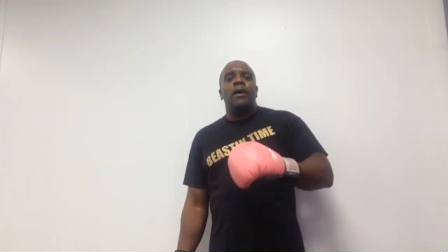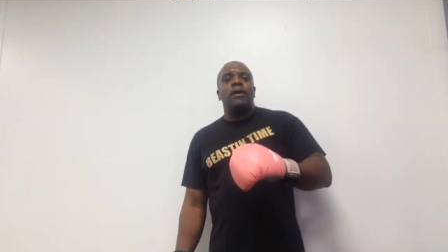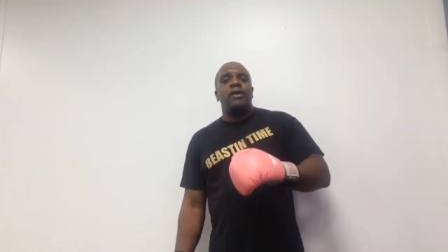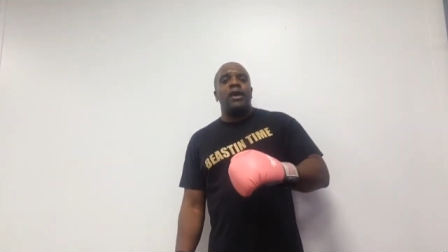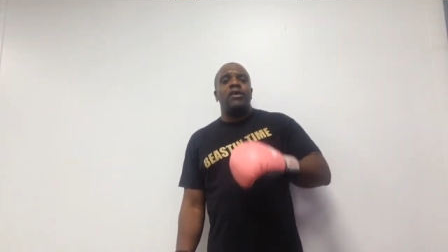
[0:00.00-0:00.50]

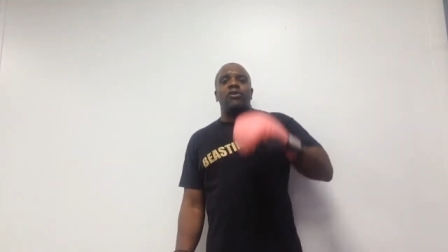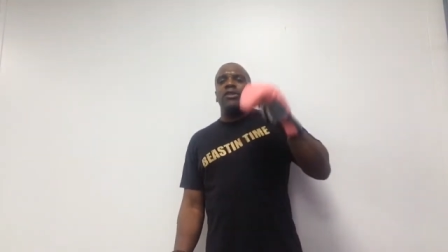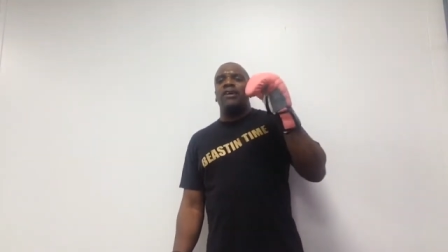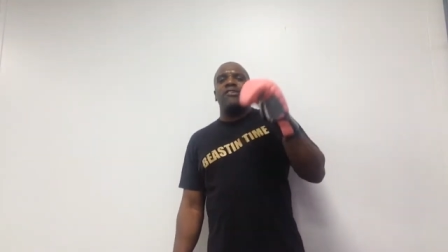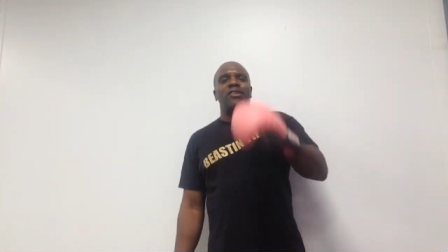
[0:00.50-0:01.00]
okay, your
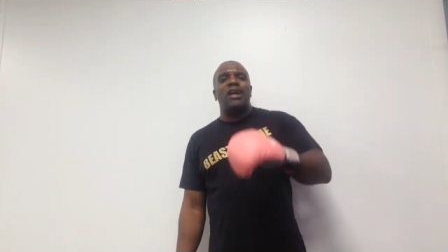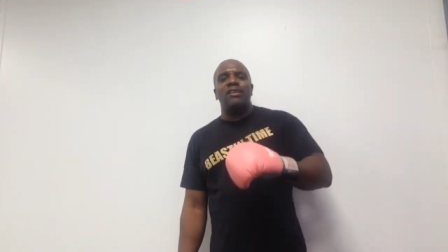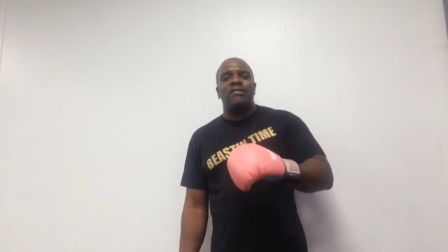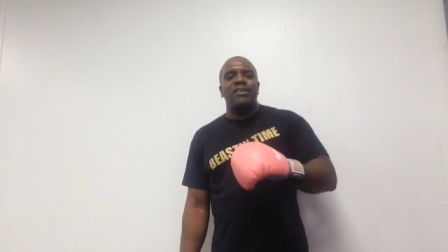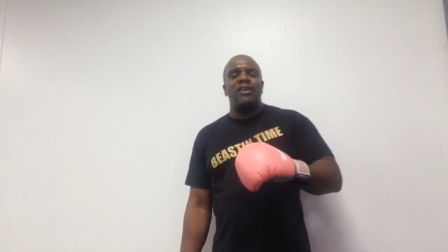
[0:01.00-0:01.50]

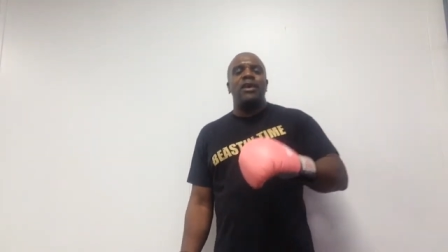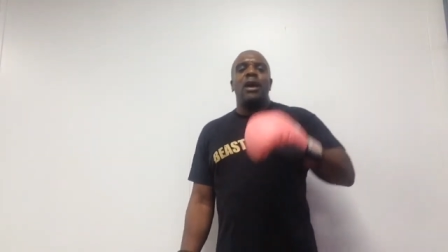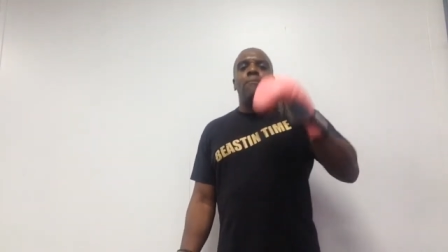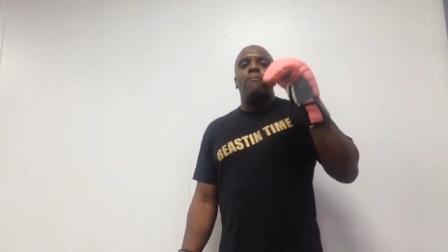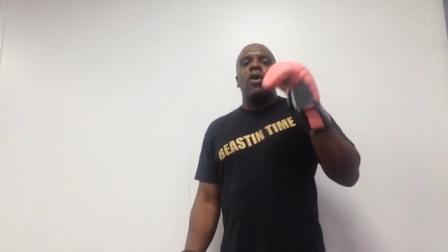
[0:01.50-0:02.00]
nationality.
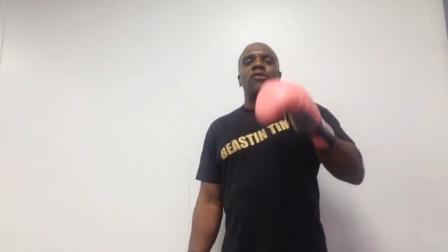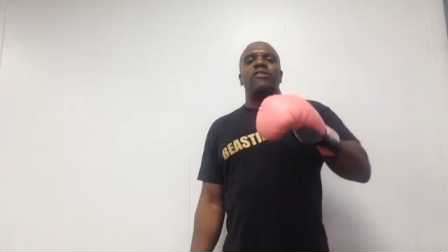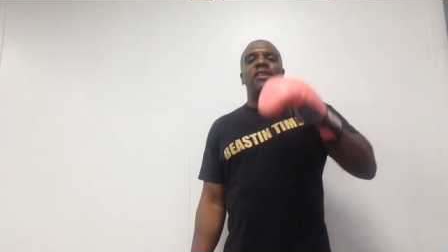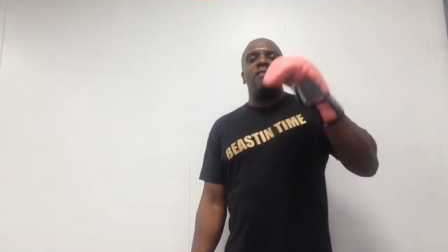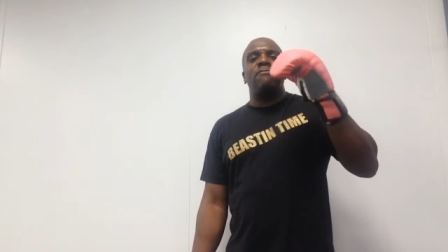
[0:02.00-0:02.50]

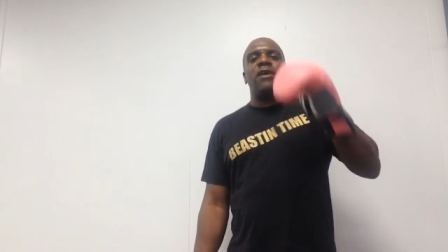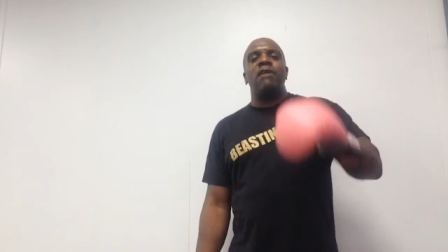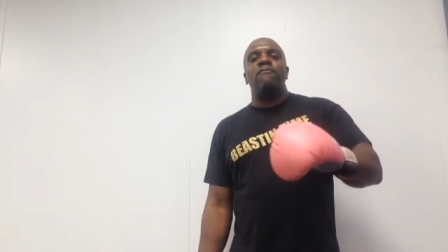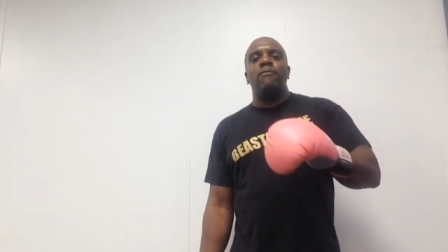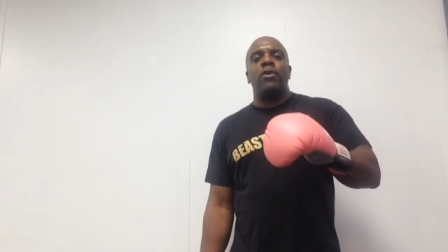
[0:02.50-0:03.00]
Boxing is for
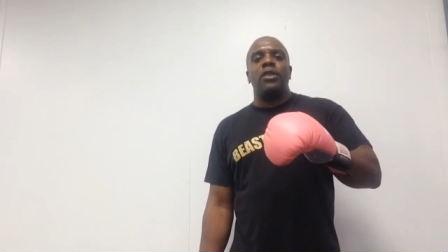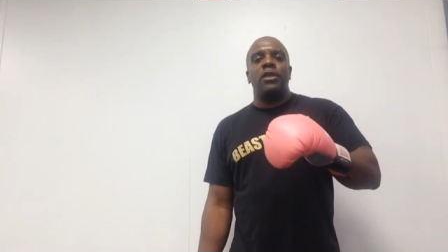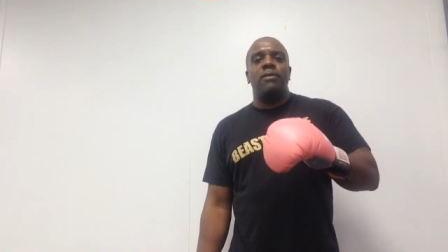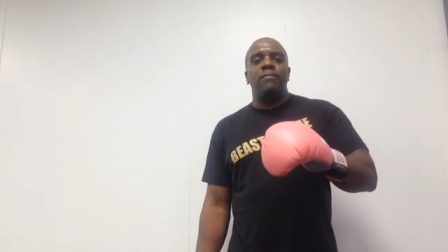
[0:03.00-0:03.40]
everybody.